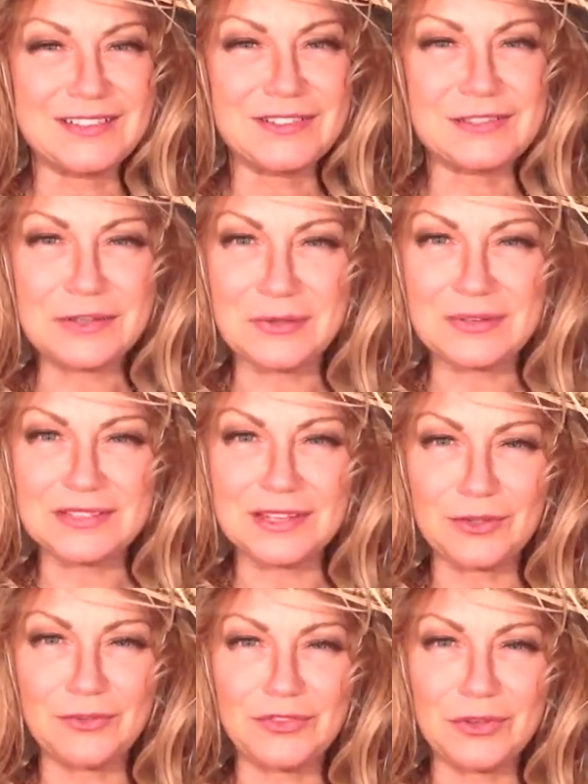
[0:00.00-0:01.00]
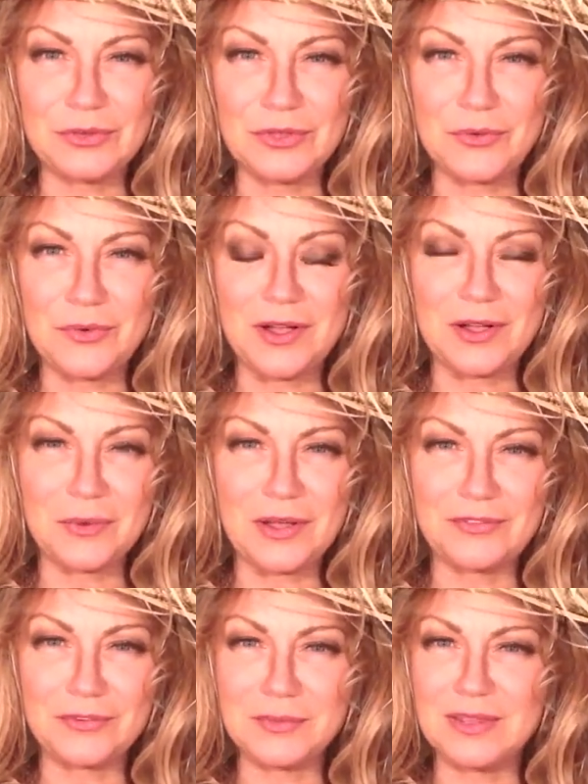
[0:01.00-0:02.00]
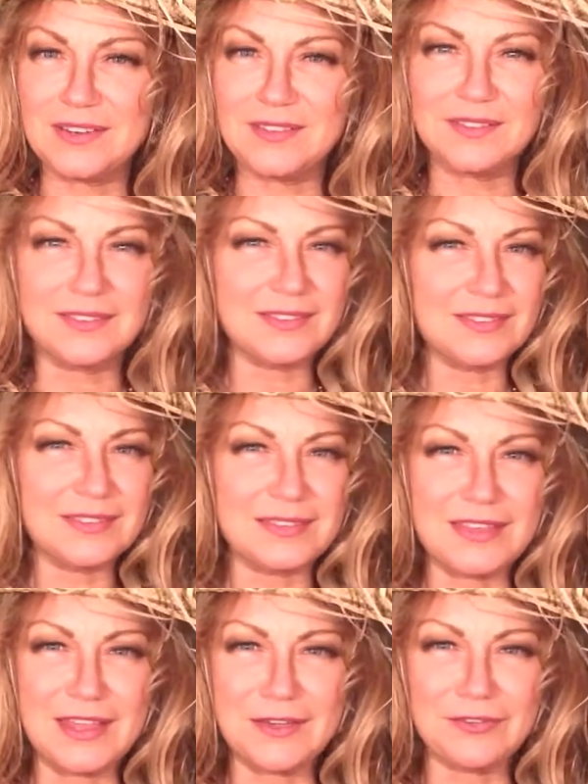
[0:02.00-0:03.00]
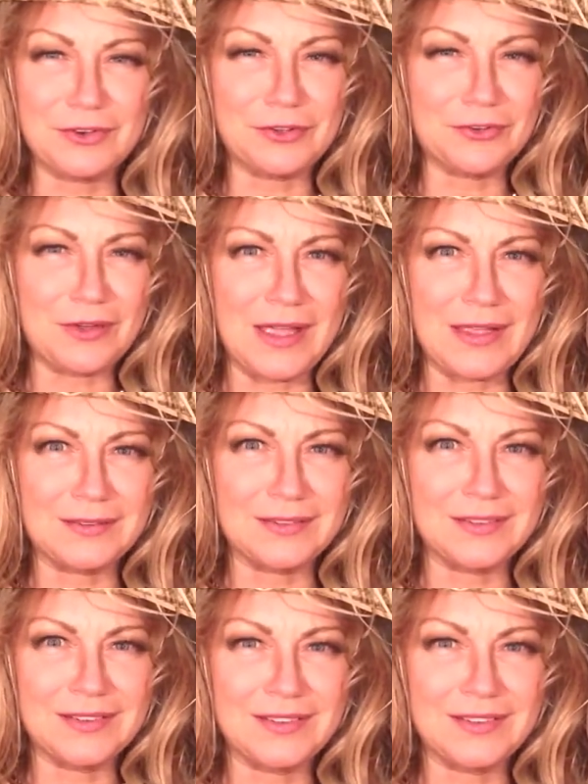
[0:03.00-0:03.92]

Just notice how you feel when you walk away from it. Never great.